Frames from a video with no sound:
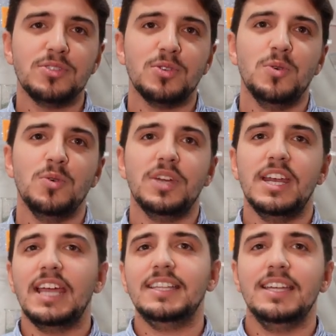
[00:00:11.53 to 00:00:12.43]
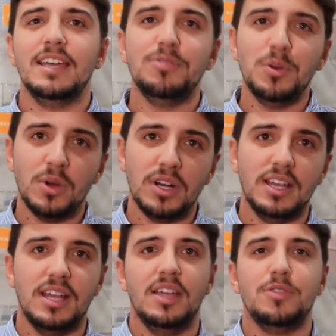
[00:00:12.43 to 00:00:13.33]
so connecting
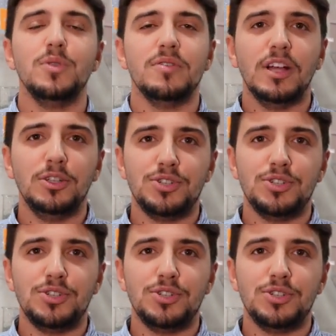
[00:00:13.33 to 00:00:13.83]
everyone through the value